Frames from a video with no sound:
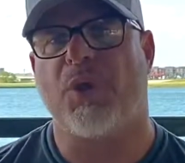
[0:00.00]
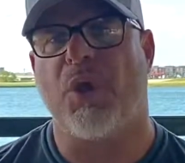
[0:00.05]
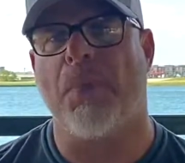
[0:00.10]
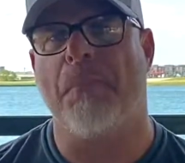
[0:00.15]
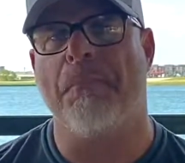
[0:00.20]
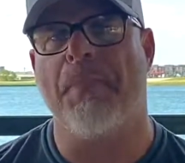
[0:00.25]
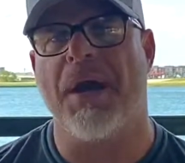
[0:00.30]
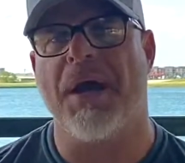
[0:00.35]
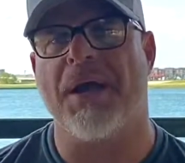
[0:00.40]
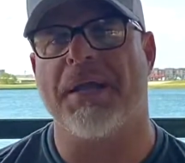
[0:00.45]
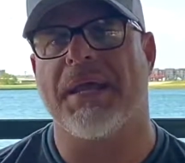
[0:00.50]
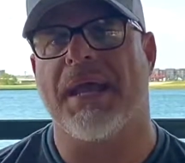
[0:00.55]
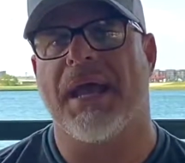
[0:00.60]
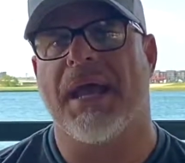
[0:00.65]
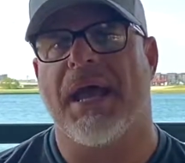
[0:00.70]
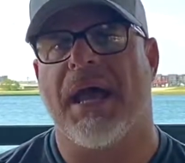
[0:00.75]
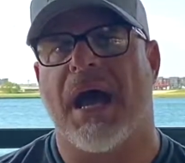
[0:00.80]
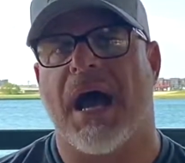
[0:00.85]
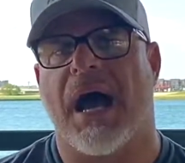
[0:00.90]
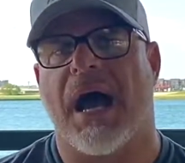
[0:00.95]
But
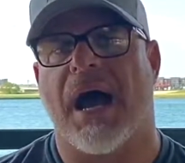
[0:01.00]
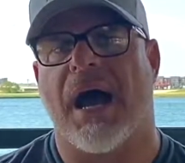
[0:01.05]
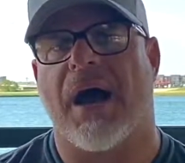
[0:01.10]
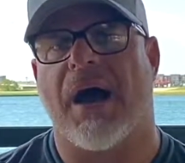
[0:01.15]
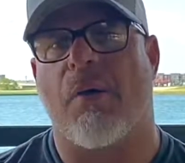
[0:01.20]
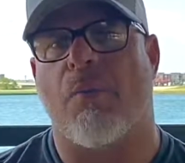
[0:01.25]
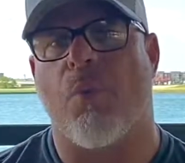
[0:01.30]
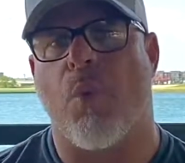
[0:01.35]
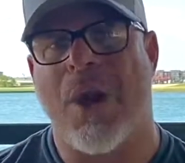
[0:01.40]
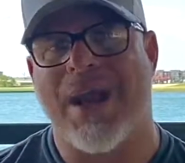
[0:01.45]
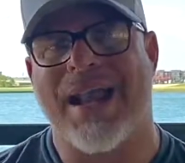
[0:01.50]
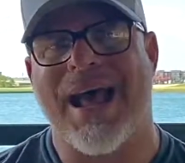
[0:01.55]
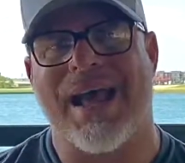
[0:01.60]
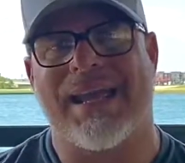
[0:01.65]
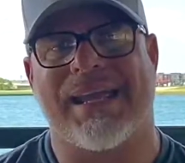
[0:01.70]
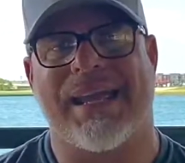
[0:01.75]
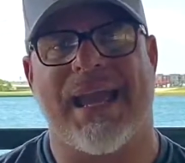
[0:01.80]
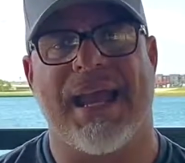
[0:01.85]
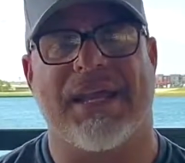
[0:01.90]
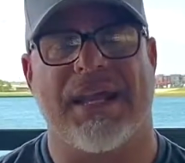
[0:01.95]
when I
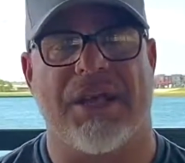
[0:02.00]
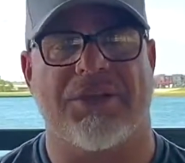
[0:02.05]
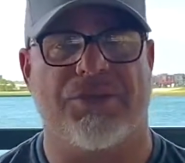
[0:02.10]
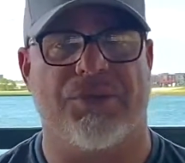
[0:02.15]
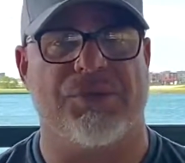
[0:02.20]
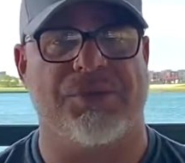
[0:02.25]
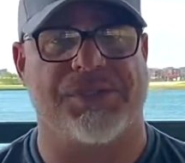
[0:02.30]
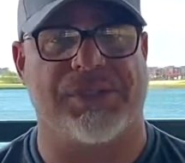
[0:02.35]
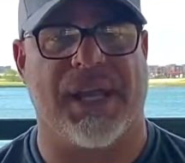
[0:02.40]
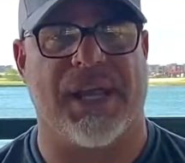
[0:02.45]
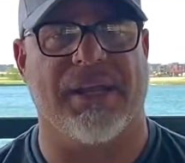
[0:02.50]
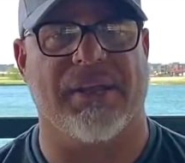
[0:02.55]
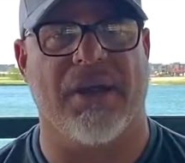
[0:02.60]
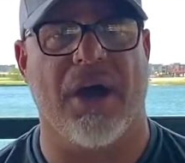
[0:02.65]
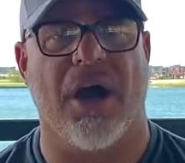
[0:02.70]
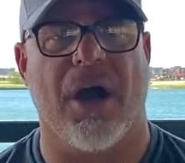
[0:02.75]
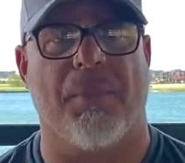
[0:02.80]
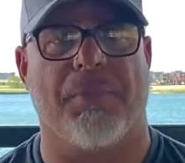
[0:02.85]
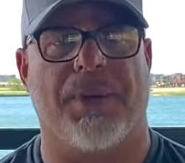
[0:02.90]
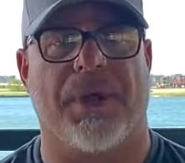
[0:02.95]
can, I do stand
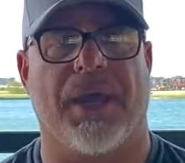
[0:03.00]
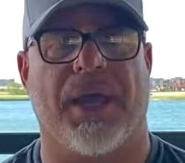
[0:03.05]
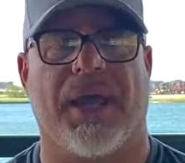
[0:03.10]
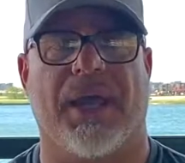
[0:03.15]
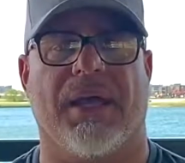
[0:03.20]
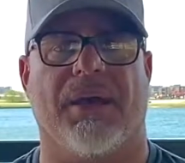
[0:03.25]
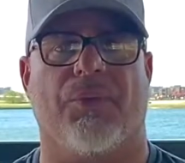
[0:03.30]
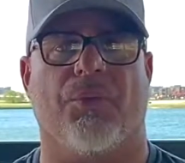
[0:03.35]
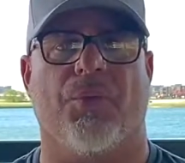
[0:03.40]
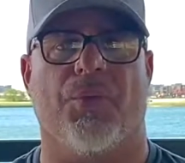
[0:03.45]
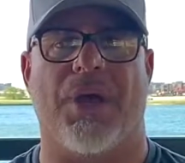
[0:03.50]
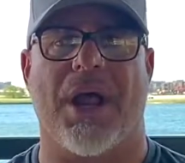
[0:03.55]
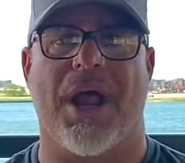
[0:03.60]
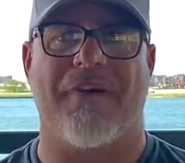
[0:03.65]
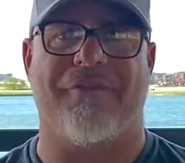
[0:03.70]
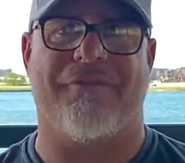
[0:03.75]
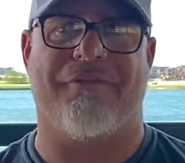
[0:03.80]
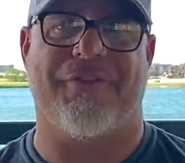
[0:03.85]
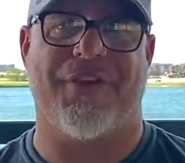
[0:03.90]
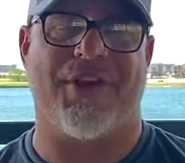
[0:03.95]
up. And when I
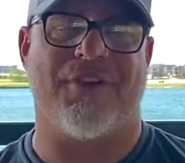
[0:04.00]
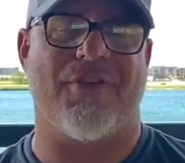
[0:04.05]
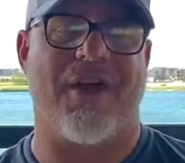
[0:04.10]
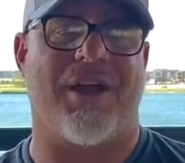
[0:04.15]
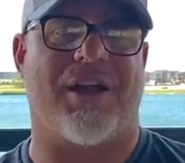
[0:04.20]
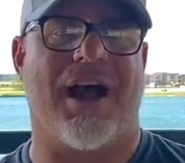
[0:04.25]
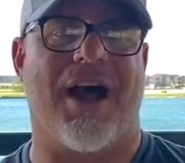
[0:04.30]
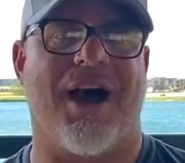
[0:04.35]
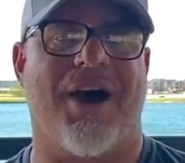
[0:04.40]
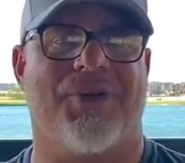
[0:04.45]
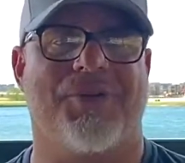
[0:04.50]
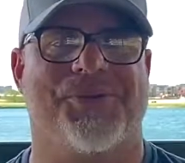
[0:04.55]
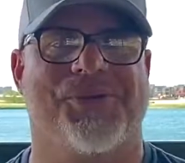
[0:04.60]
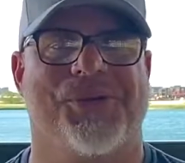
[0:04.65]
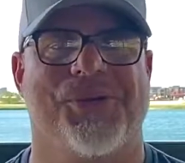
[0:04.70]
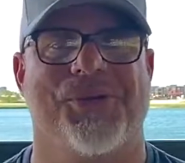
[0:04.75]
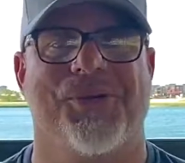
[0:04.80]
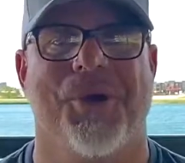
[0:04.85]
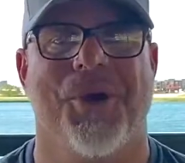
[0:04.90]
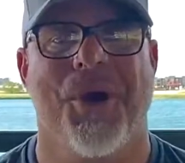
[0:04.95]
figure out how
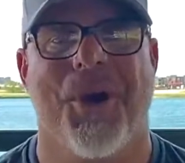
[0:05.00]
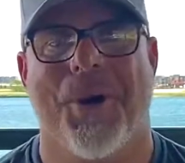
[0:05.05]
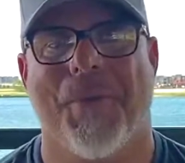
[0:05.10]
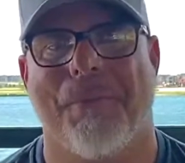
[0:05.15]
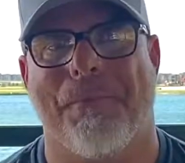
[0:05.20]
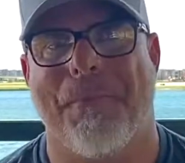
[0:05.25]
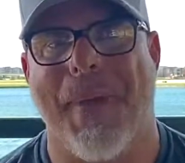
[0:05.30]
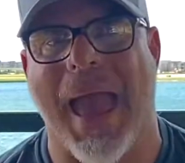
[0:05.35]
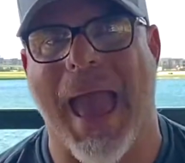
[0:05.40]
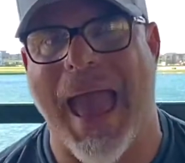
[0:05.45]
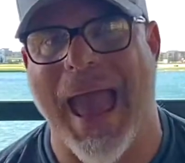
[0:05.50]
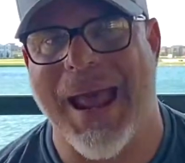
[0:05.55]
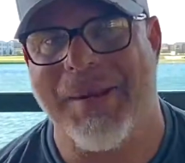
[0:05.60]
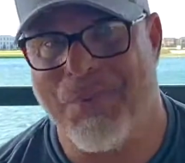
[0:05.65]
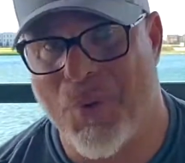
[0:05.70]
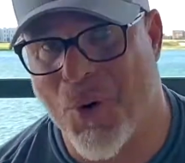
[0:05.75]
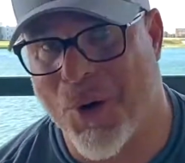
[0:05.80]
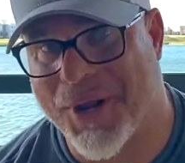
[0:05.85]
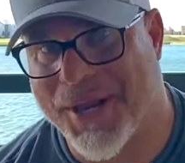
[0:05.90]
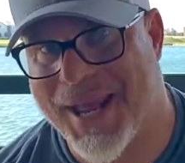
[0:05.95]
to add
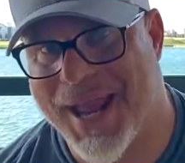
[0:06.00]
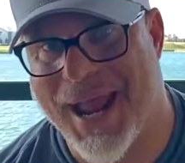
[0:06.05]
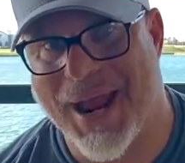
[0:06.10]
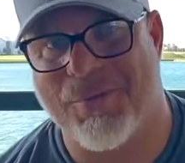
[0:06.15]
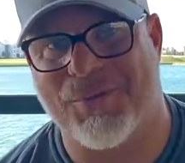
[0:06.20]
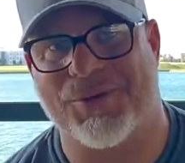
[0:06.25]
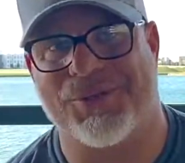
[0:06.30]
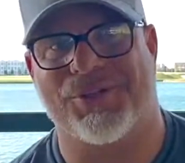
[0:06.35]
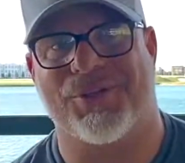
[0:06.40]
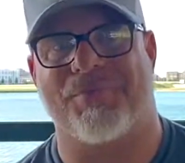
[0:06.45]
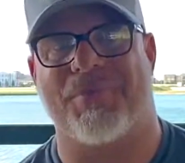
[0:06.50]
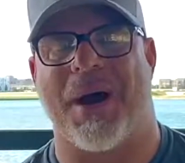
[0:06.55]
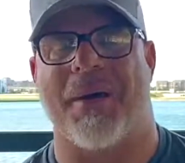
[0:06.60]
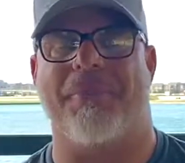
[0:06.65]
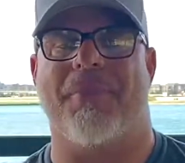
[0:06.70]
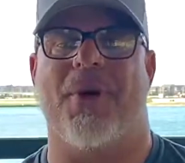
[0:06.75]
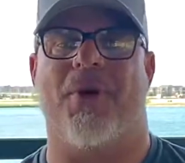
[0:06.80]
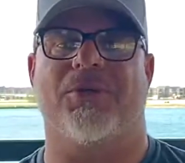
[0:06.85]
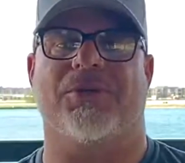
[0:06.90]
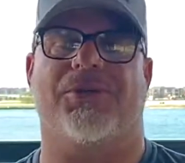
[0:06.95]
more cameras to my
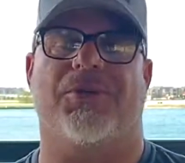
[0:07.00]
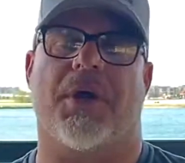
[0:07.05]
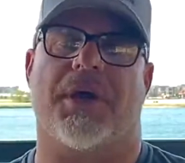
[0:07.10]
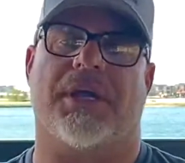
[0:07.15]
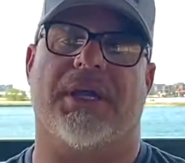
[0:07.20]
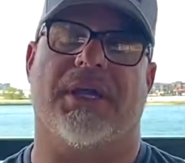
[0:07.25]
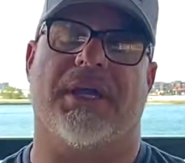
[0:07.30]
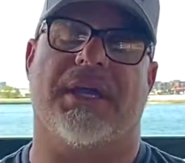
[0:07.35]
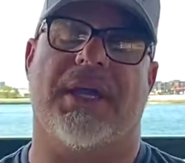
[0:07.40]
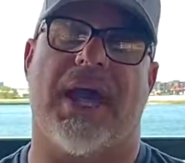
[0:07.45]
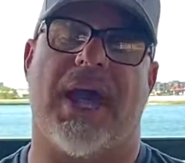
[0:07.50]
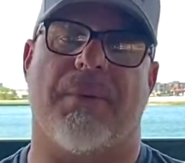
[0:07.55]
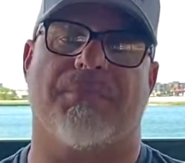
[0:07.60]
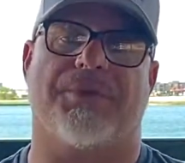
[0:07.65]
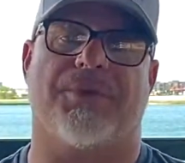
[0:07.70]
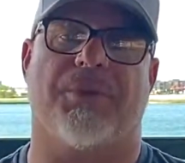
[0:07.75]
boat so I can capture